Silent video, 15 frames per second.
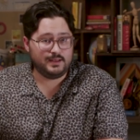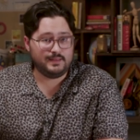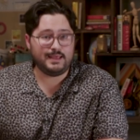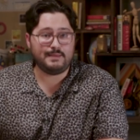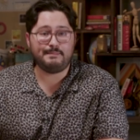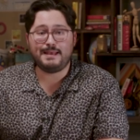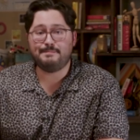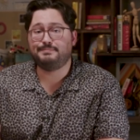
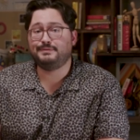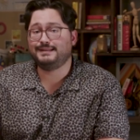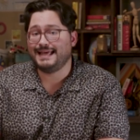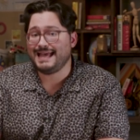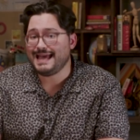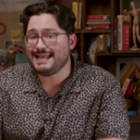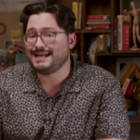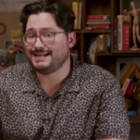They may
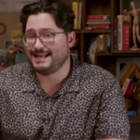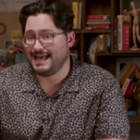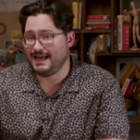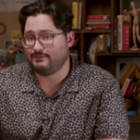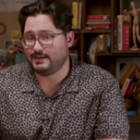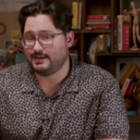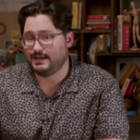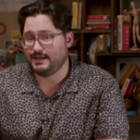plan on
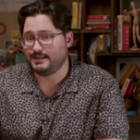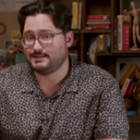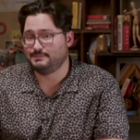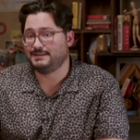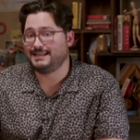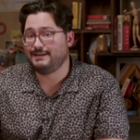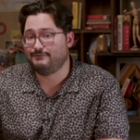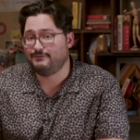having kids,
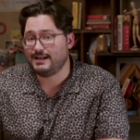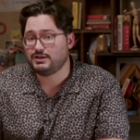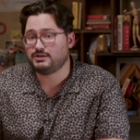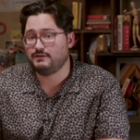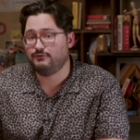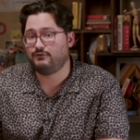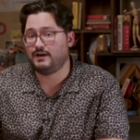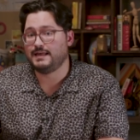but they
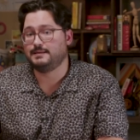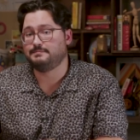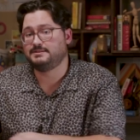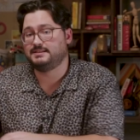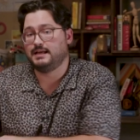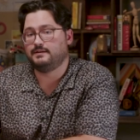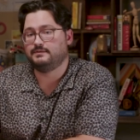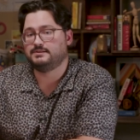eventually find
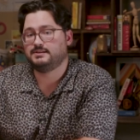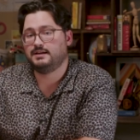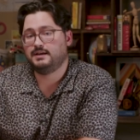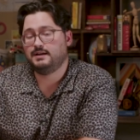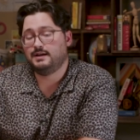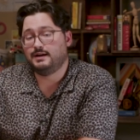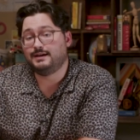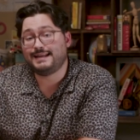themselves
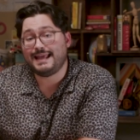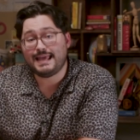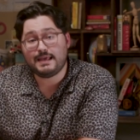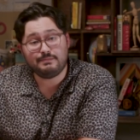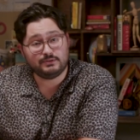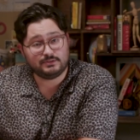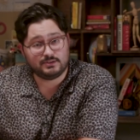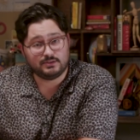unable